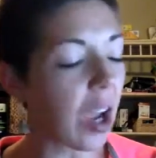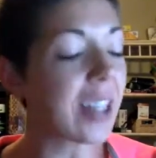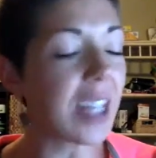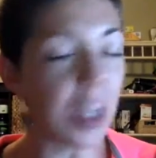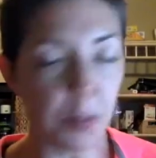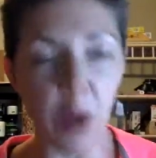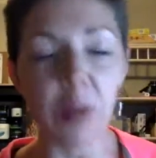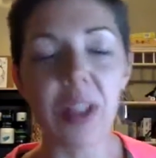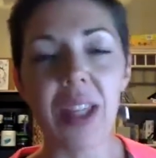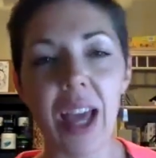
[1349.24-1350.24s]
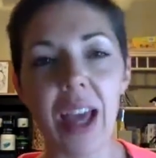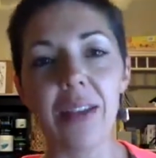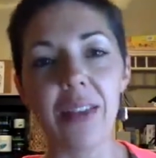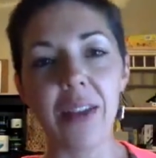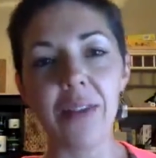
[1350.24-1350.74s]
did post
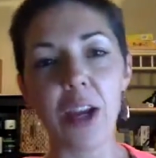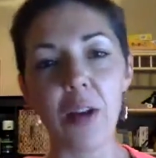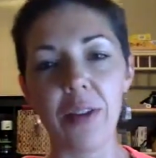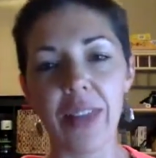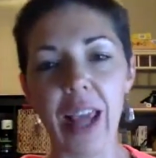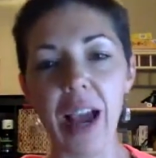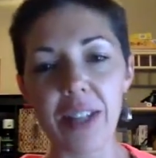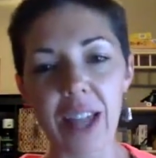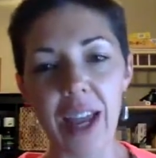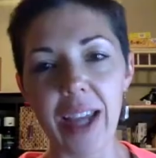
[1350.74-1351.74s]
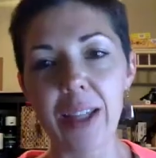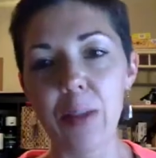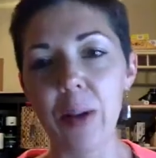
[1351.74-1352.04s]
that video of the outtakes